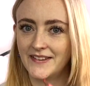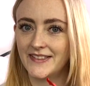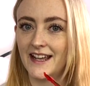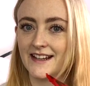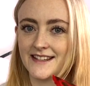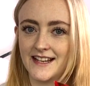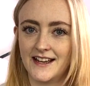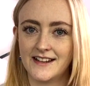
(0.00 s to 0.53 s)

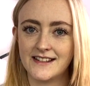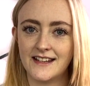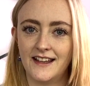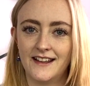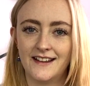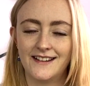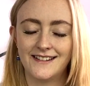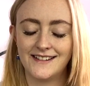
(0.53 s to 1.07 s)
That sounds
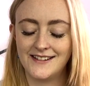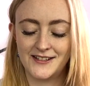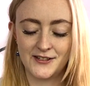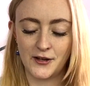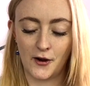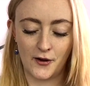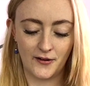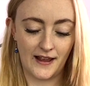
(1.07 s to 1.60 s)

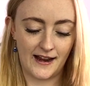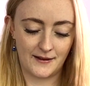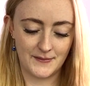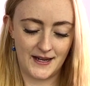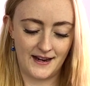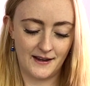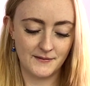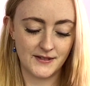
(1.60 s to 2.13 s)
so like
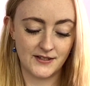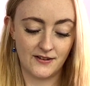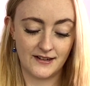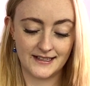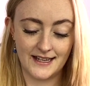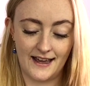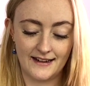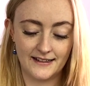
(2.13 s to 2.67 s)
me, I'm so
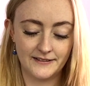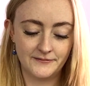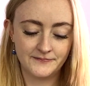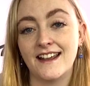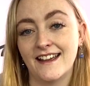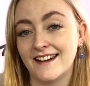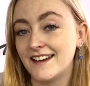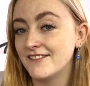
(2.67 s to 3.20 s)
excited.
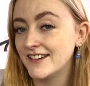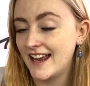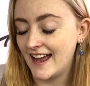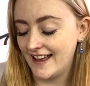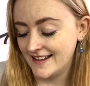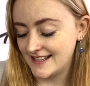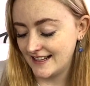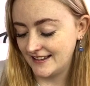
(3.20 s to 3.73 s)
It even
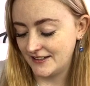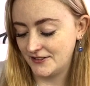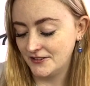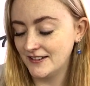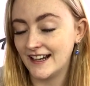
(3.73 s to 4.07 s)
has a little